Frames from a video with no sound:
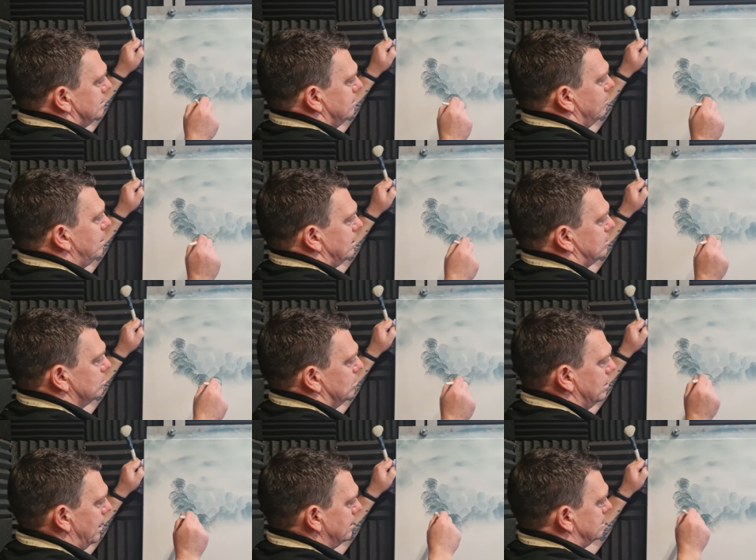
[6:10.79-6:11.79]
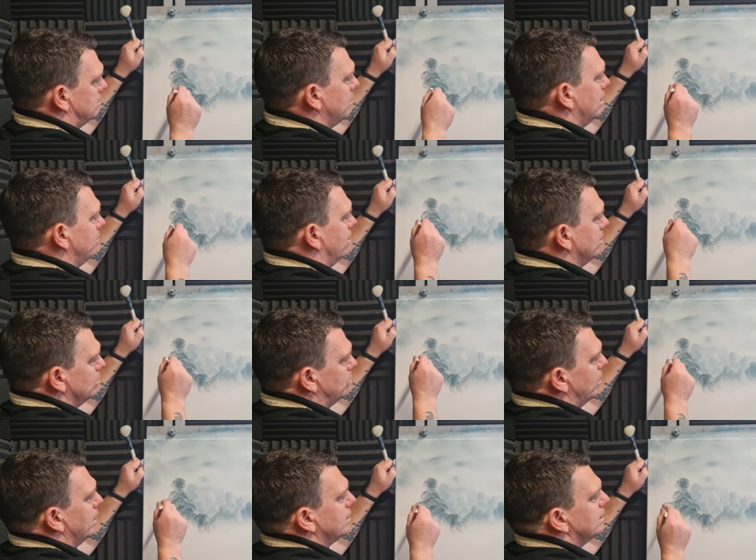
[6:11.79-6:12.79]
I'm glad someone likes smell of oil
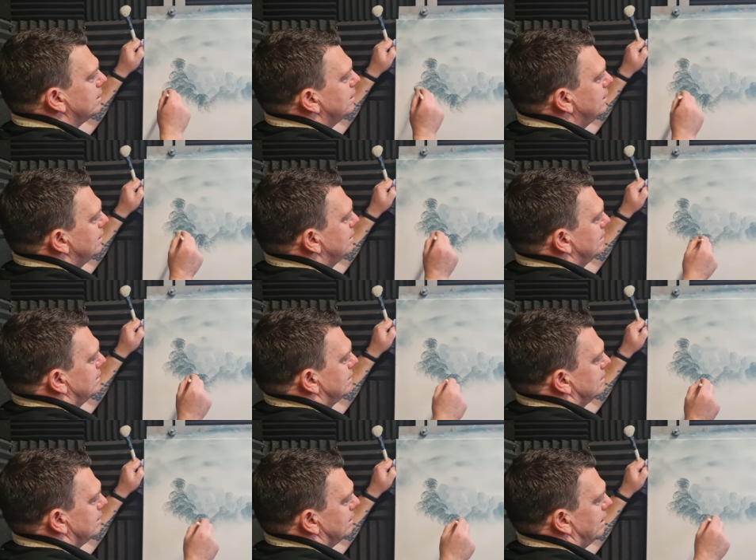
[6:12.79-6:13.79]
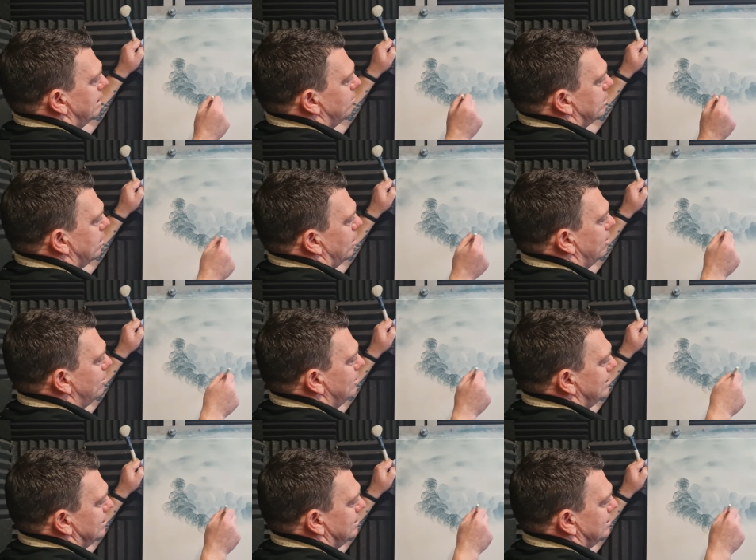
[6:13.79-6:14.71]
paint. There we go.